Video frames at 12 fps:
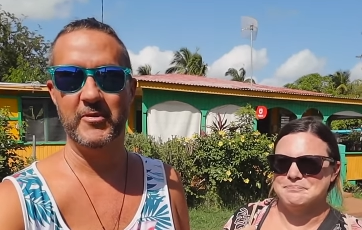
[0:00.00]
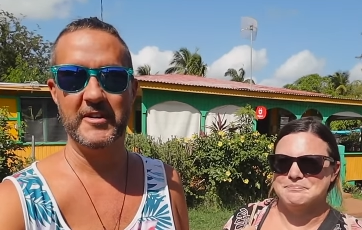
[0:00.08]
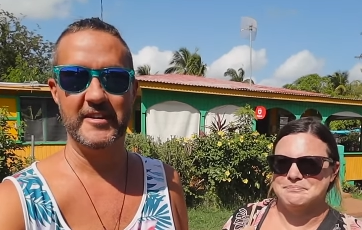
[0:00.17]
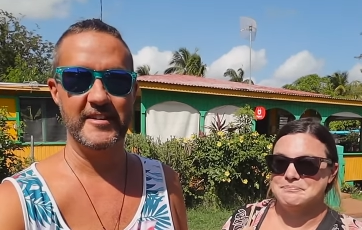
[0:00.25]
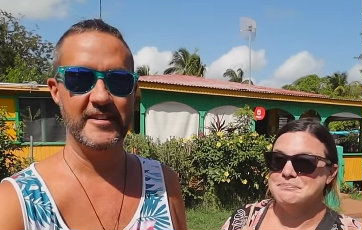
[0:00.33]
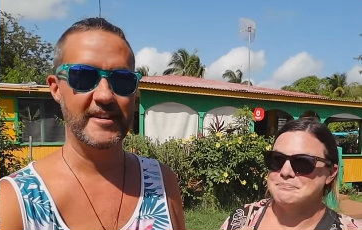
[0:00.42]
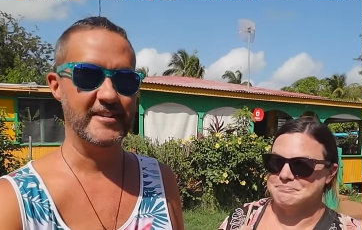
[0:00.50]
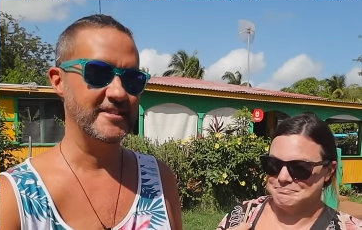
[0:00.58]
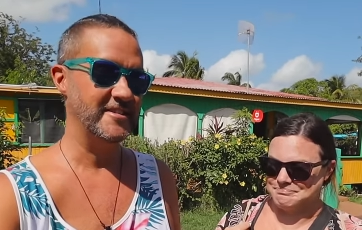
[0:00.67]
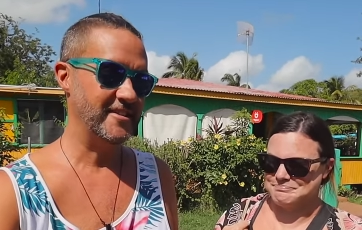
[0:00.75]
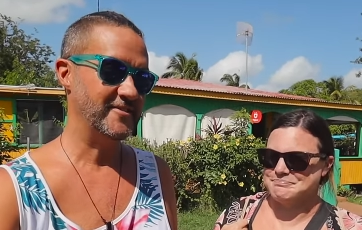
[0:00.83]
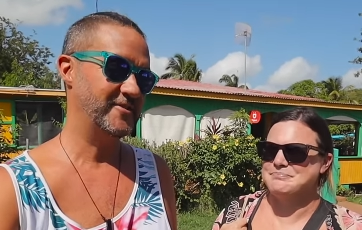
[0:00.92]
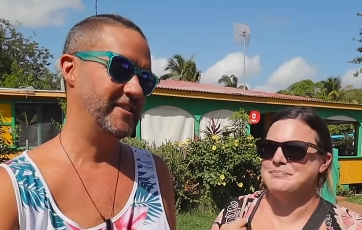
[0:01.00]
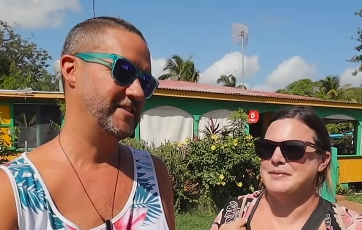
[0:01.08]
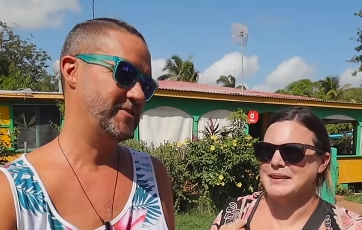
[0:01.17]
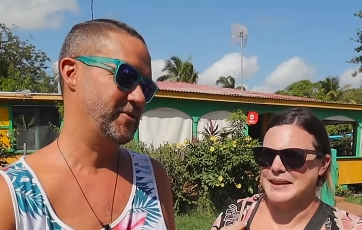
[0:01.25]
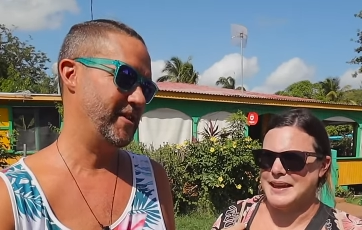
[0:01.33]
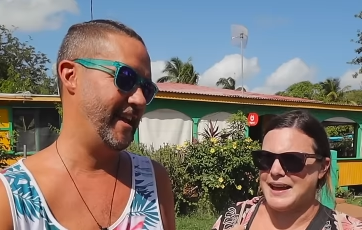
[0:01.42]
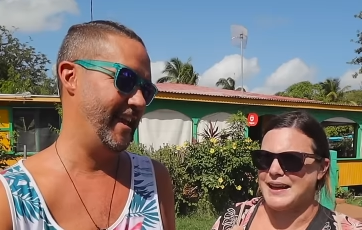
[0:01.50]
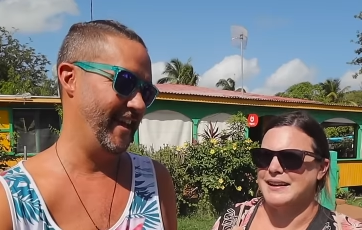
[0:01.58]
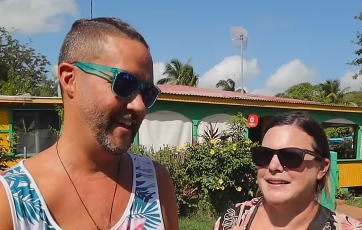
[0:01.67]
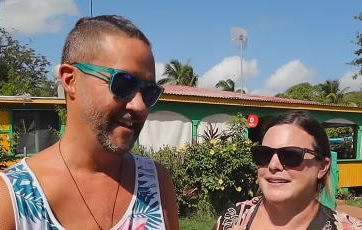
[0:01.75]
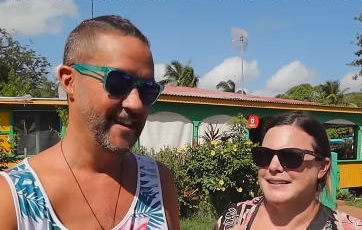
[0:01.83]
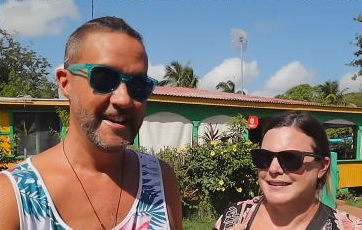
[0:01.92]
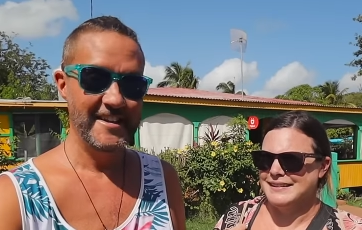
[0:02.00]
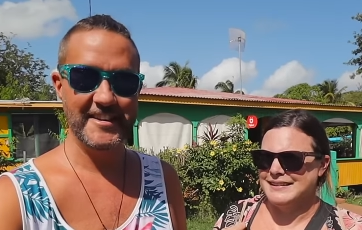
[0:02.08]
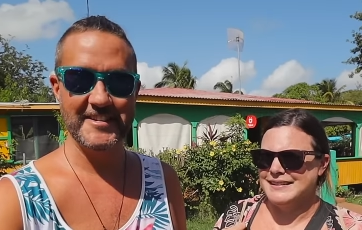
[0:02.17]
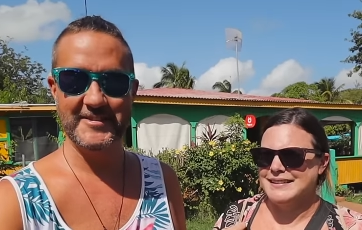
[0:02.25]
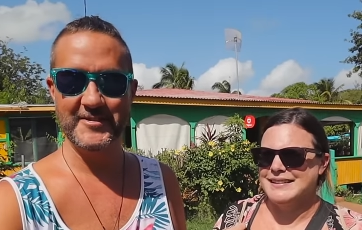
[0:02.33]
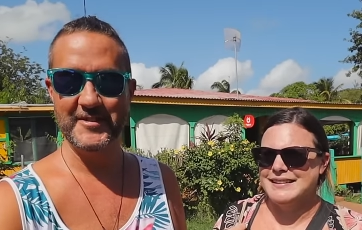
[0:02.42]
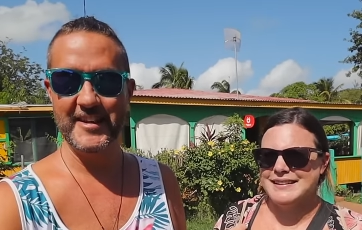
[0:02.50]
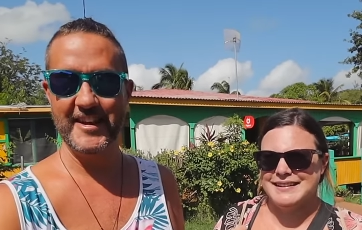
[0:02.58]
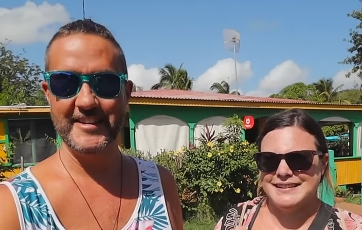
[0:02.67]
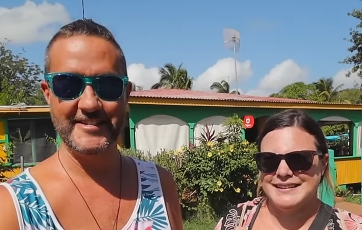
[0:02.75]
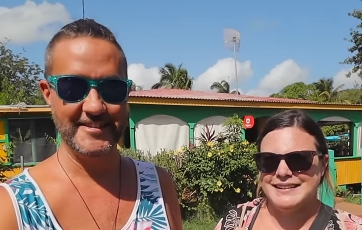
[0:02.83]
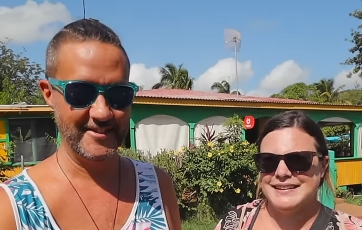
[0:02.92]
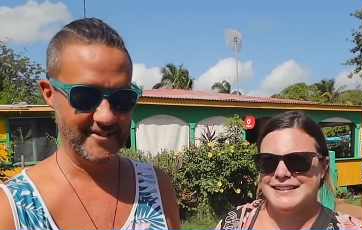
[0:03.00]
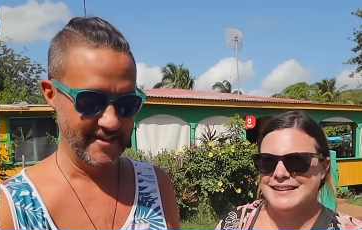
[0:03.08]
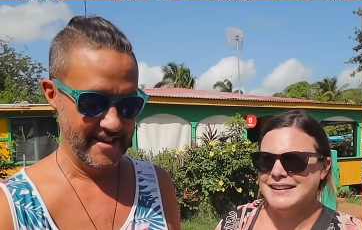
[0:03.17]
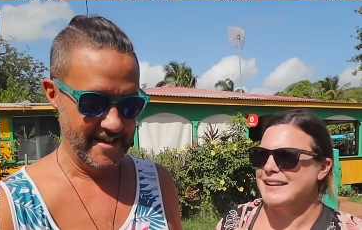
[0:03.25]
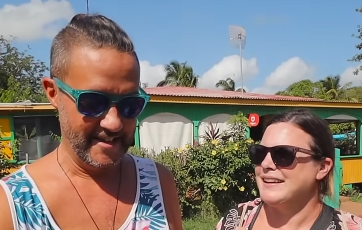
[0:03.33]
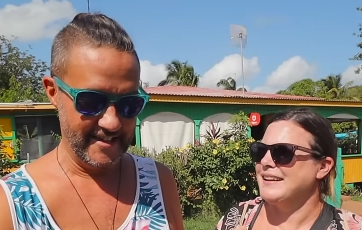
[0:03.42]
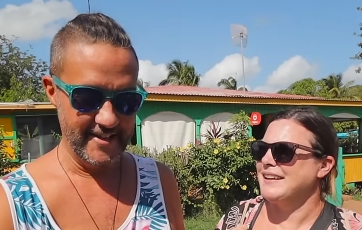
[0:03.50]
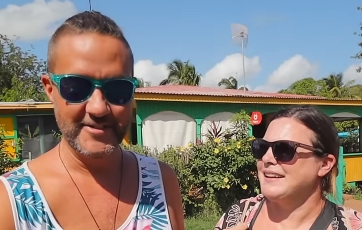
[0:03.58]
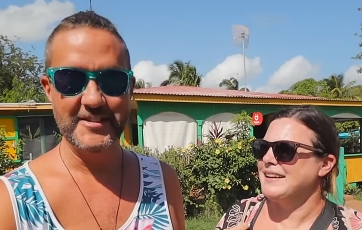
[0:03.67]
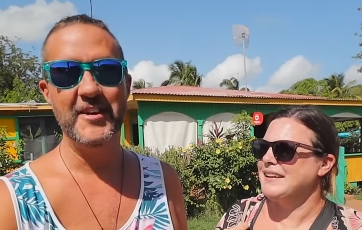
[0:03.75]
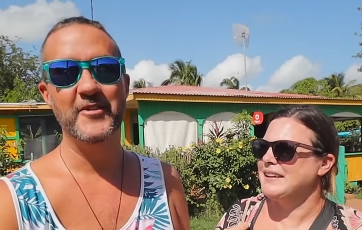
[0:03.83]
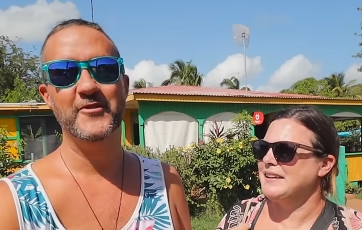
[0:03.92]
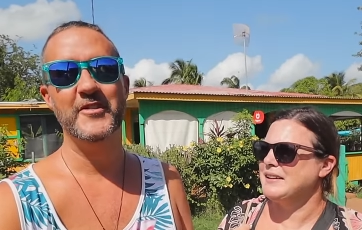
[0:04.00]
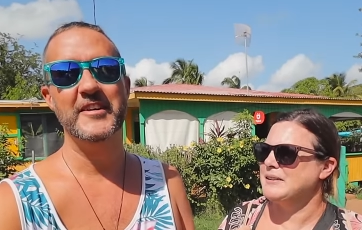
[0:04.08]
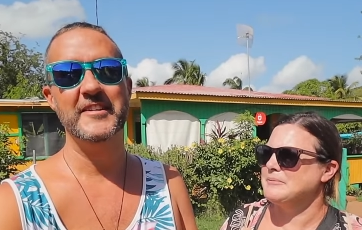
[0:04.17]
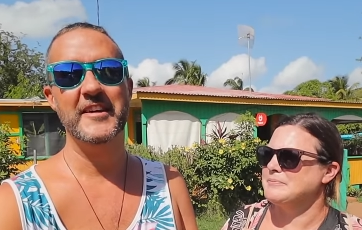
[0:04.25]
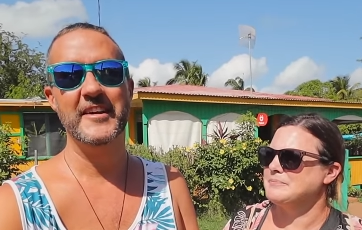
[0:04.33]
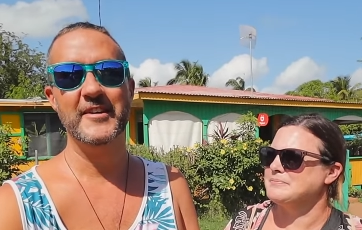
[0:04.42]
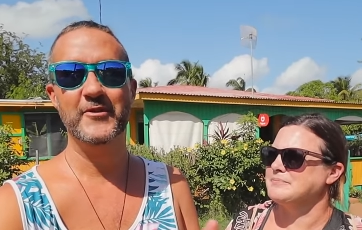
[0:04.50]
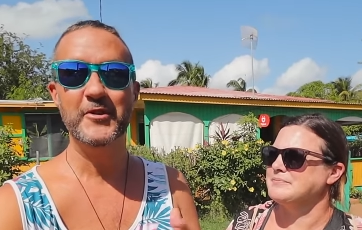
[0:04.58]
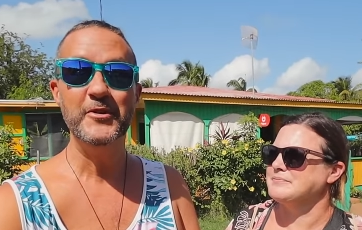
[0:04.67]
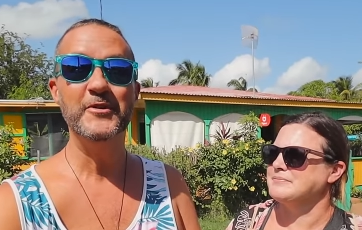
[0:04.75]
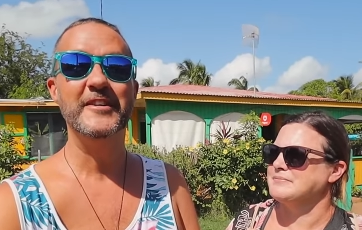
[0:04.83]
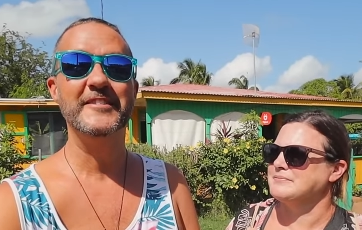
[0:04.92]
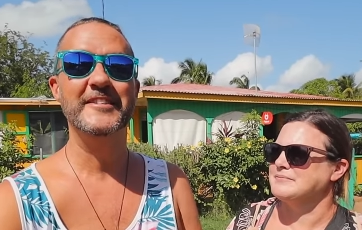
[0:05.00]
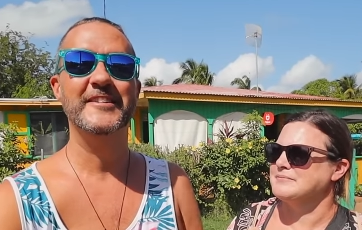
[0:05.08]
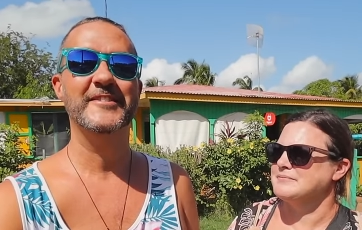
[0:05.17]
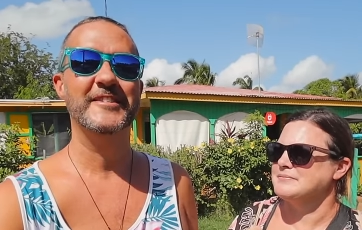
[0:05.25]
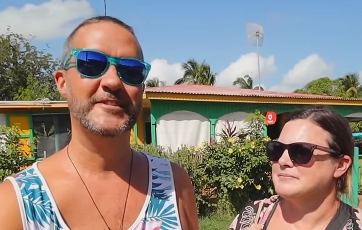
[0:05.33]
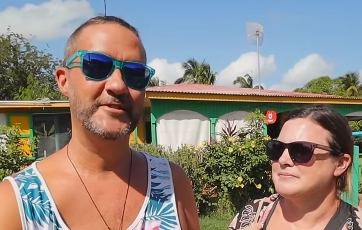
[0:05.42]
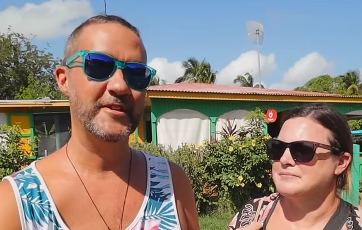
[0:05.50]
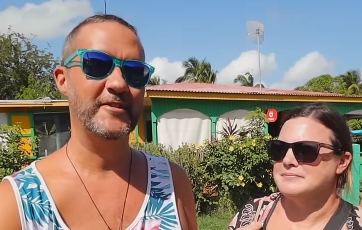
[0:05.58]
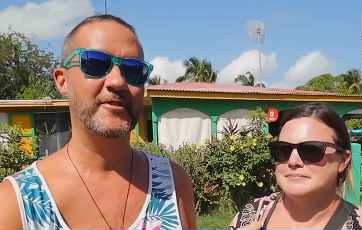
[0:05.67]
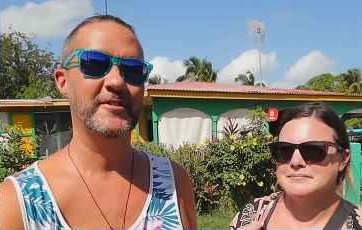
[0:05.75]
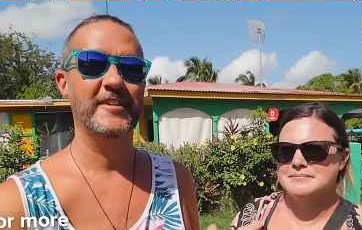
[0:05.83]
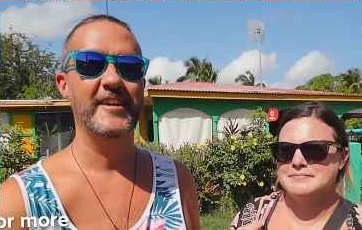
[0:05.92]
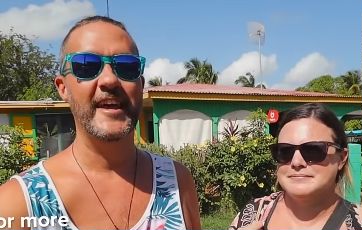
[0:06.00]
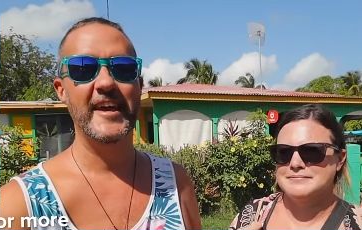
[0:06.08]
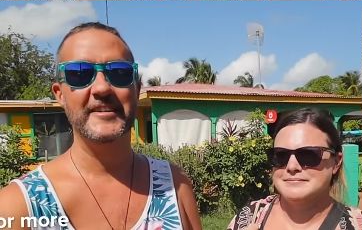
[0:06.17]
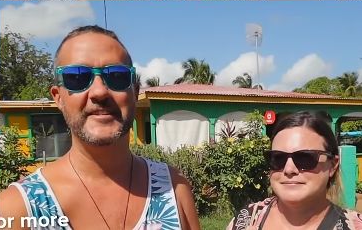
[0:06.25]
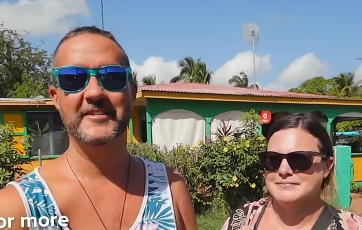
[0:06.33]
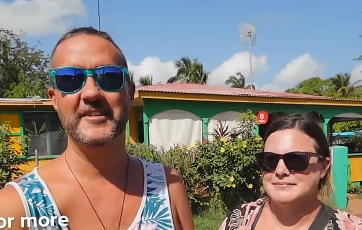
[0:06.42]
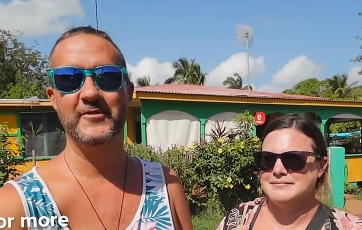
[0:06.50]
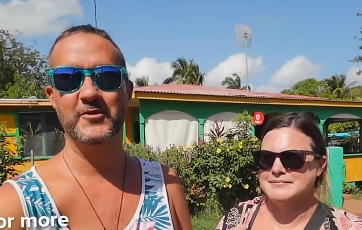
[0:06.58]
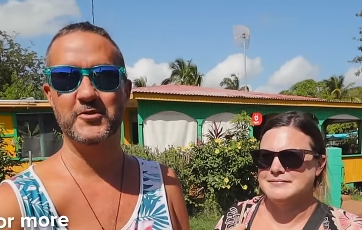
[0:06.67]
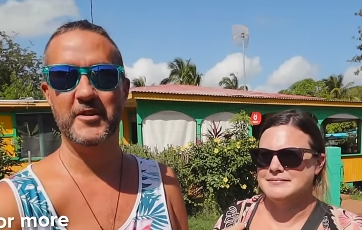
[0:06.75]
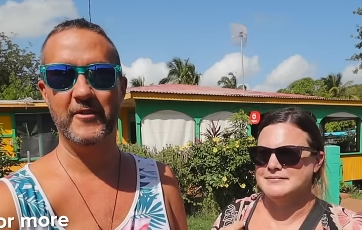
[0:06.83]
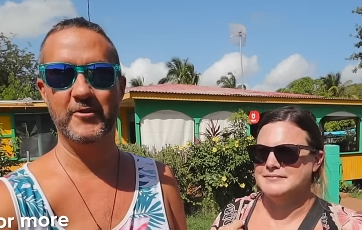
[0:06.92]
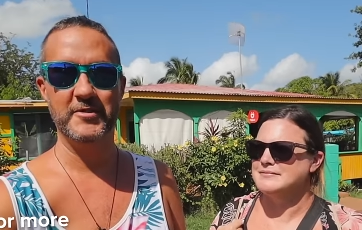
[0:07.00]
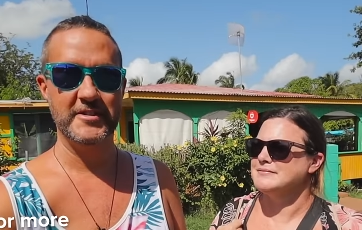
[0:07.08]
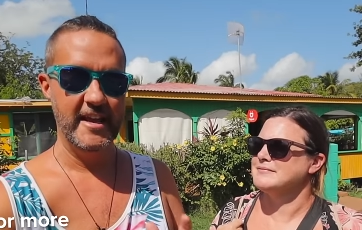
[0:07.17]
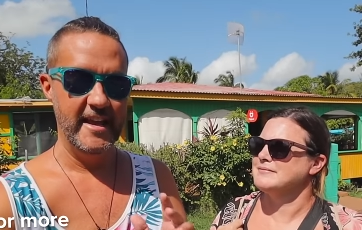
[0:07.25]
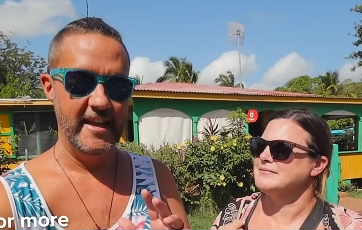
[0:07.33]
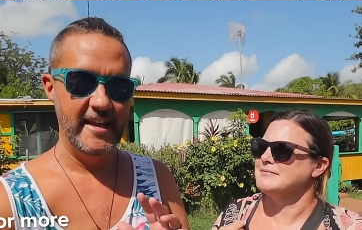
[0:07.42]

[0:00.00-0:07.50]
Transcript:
Speaker 1: pretty uh, stuffed yesterday. Yeah. yesterday, so yeah, it was a lot of fun. Uh, if you're new around here, it's Trevor and a Delightful Travelers.